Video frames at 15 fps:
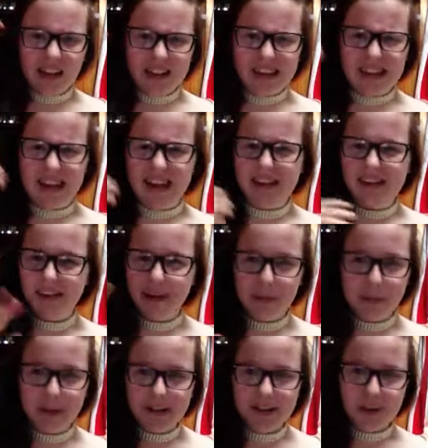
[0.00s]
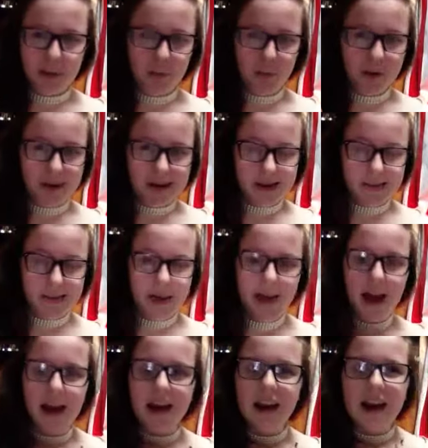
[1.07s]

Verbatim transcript: Yeah, so that part weirds me out.